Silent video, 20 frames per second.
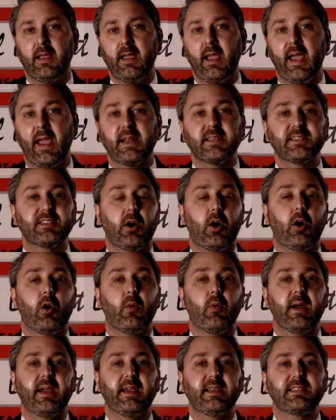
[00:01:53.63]
and as
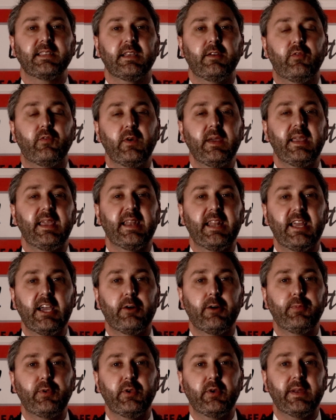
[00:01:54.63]
always, if we can
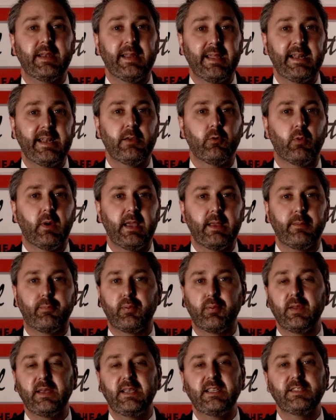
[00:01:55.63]
help you in any way,
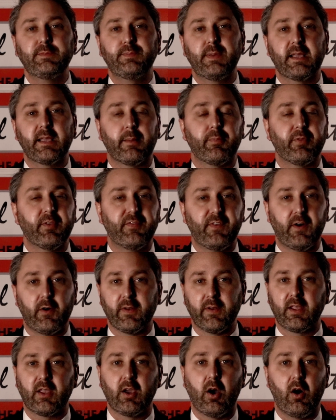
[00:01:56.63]
please pick up the phone
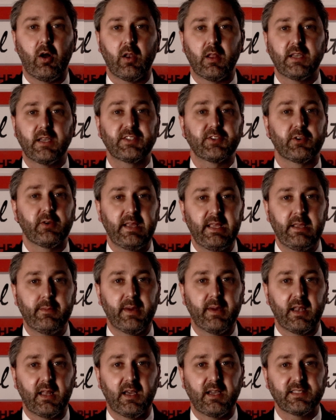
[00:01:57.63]
and call us or
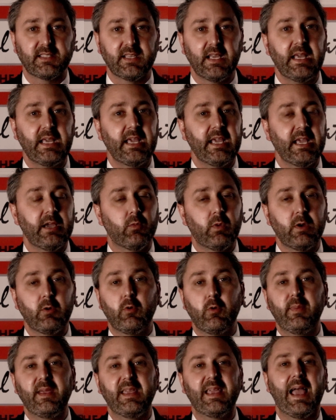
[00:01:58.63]
email us, and we
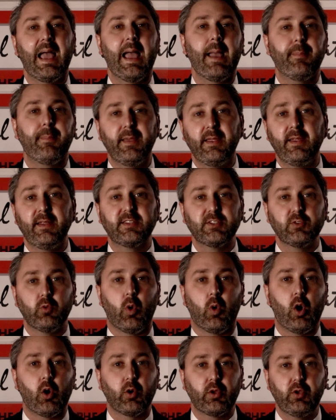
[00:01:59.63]
will be happy to
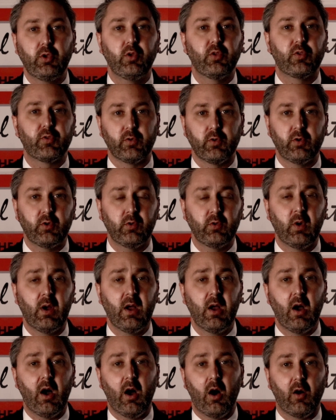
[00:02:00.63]
walk you through
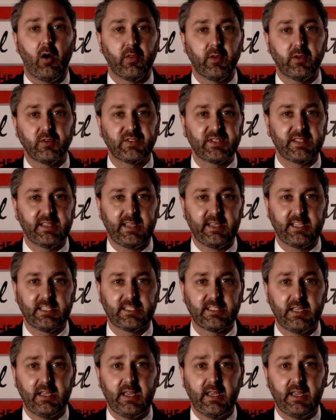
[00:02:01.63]
all those things.